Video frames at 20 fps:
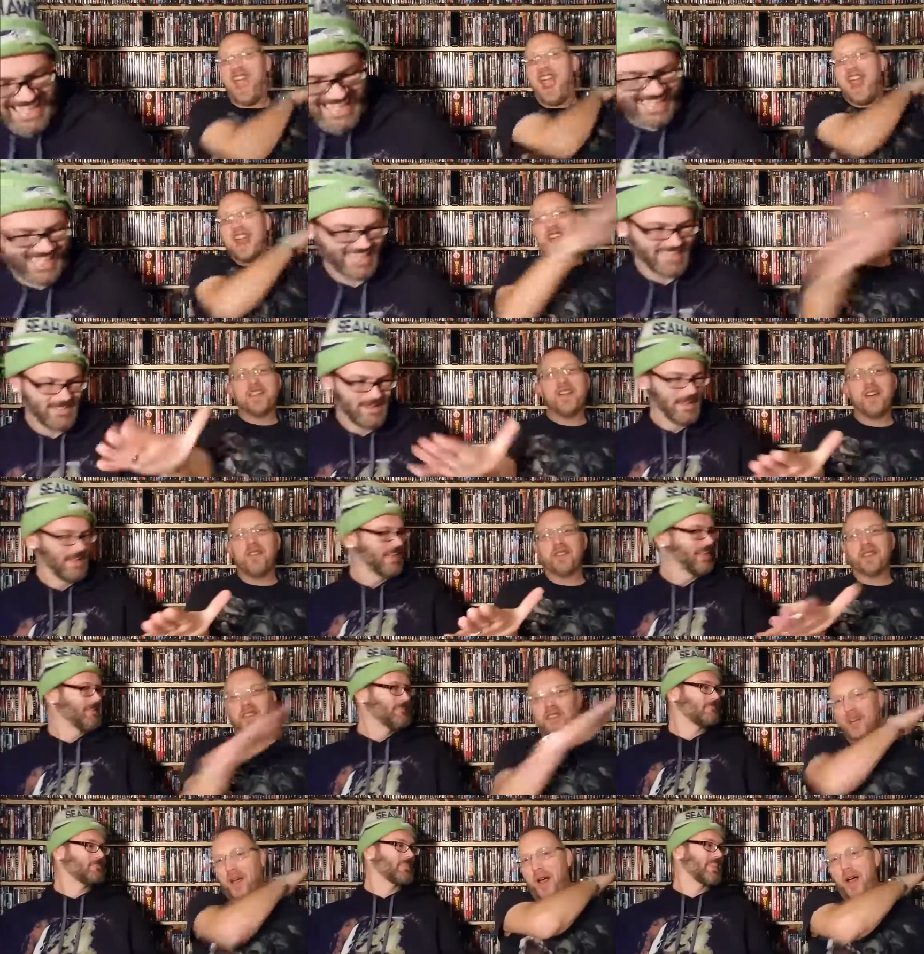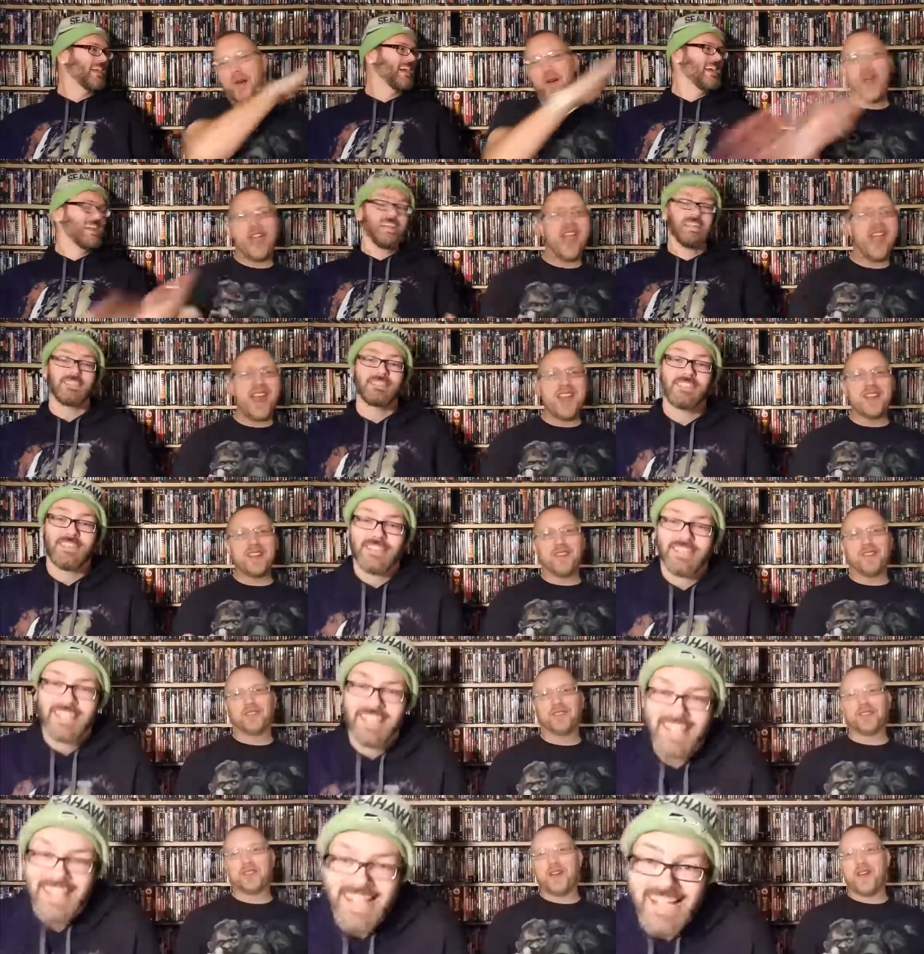Speaker 1: End of show. End
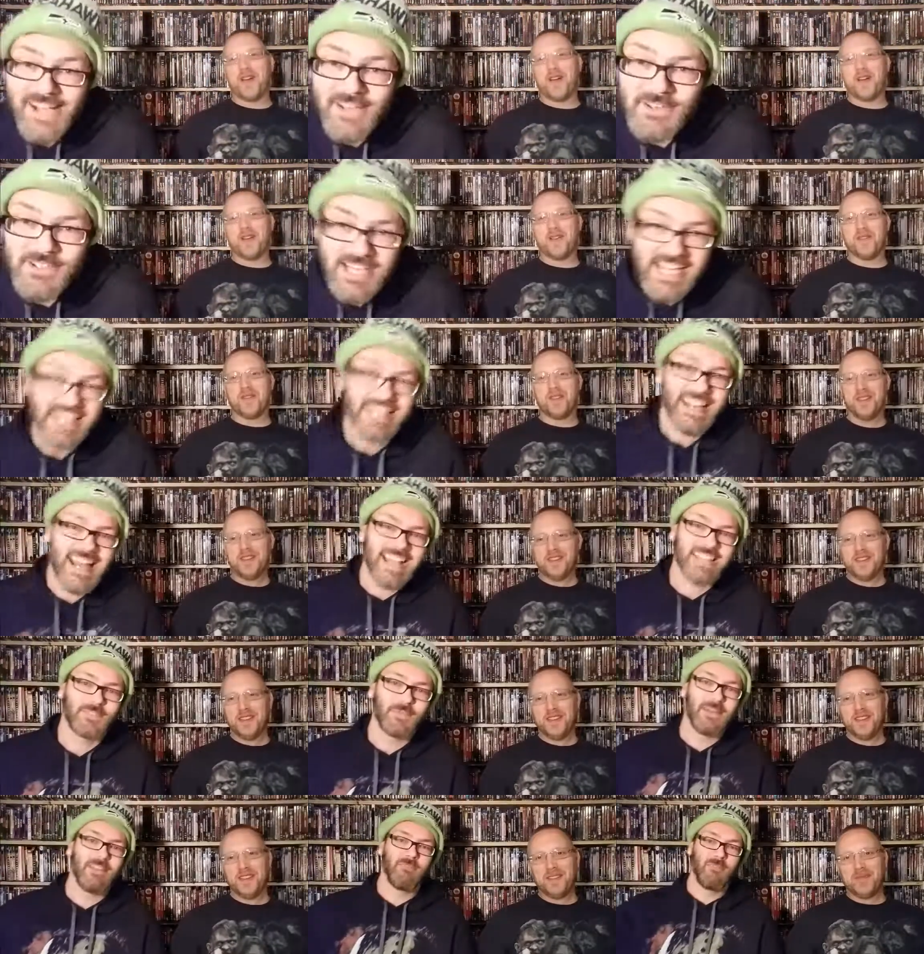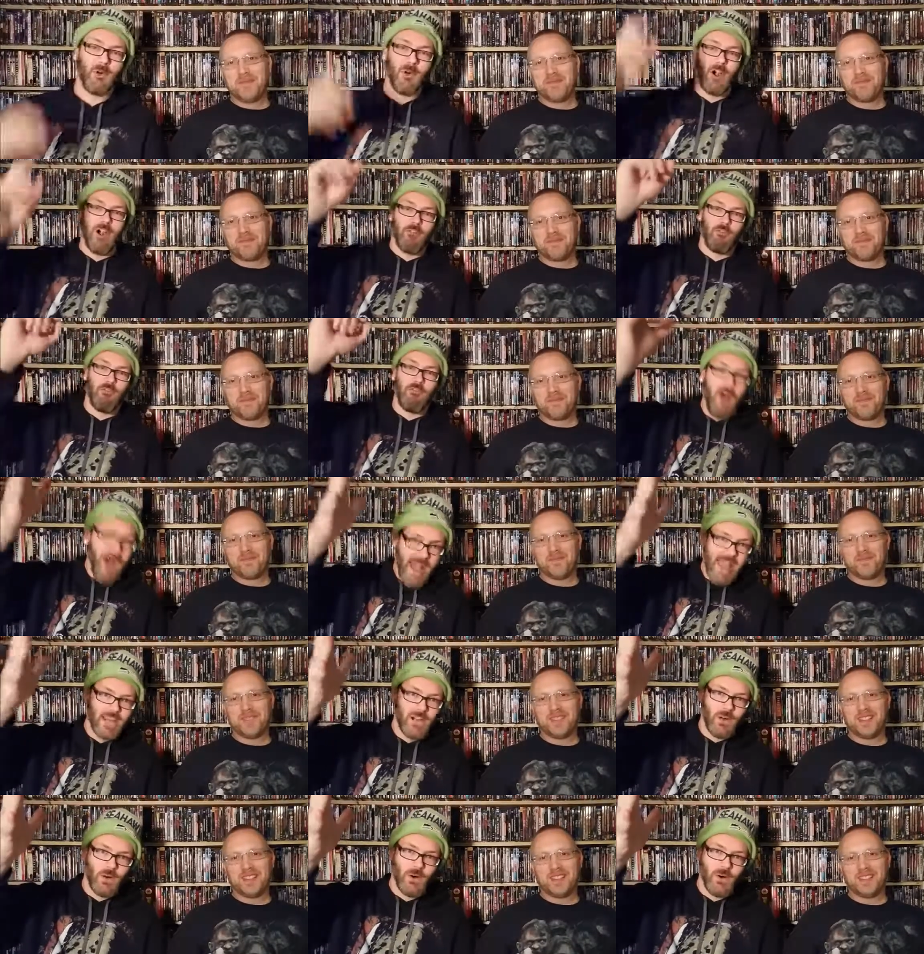of show. See you next week for our
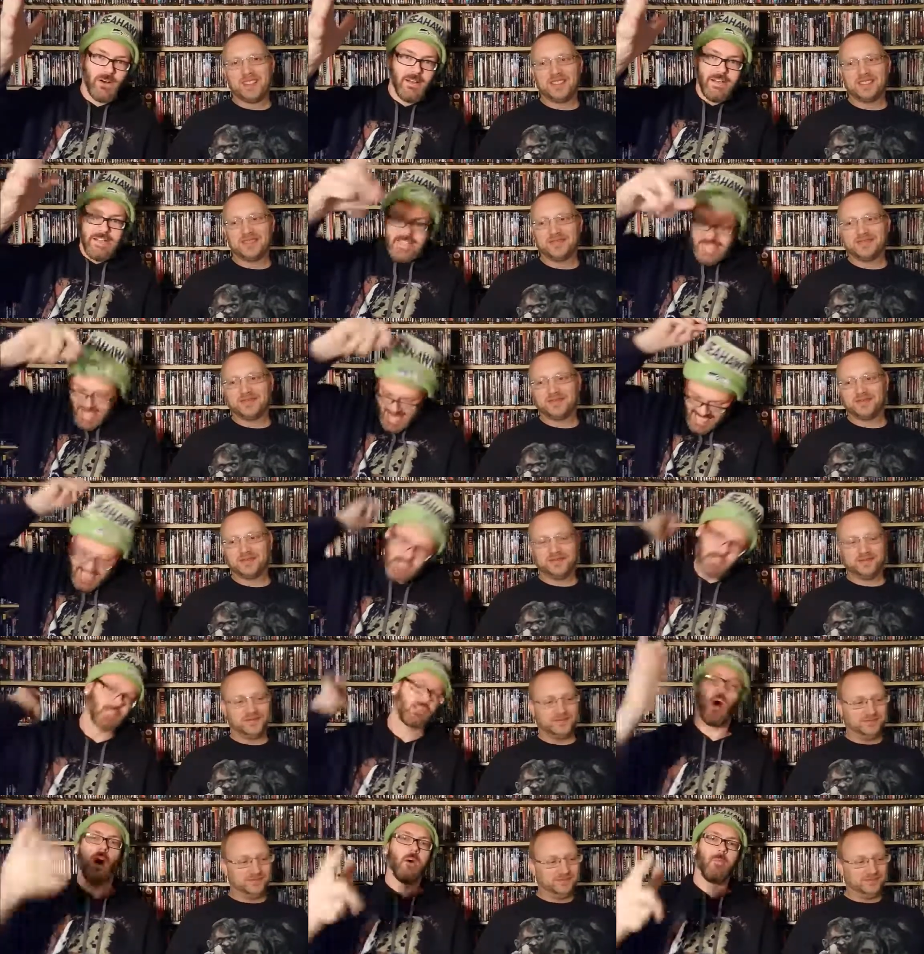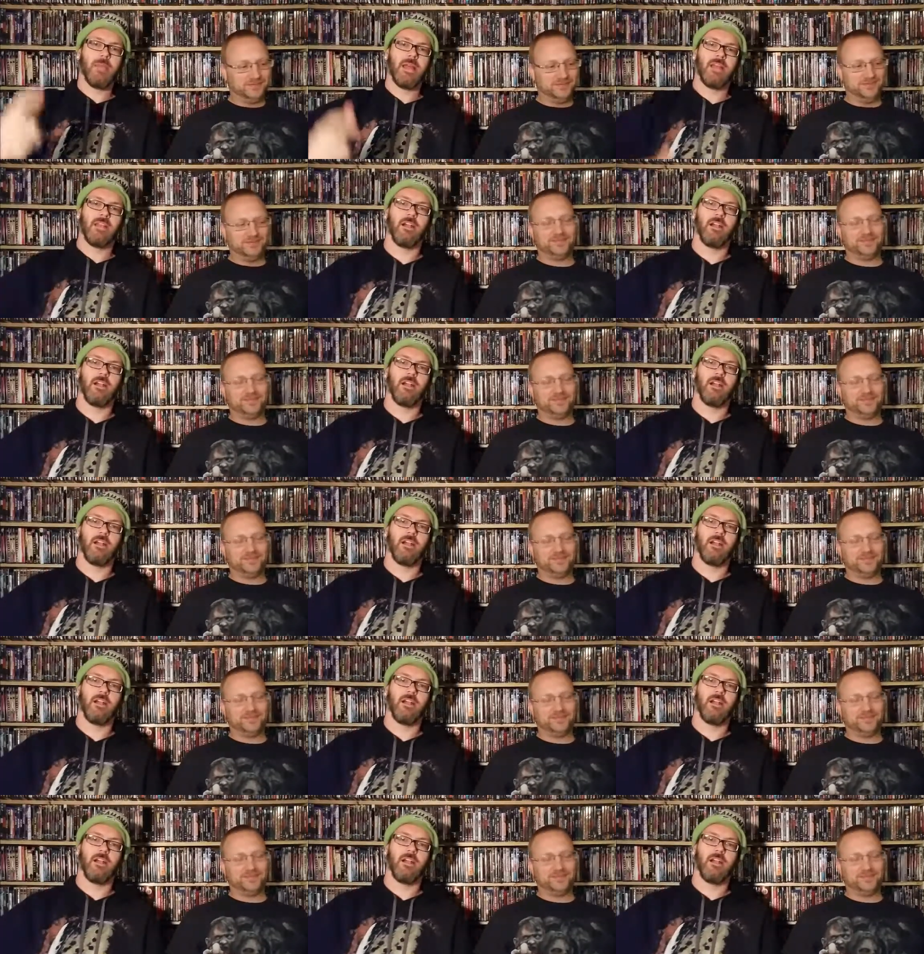final installment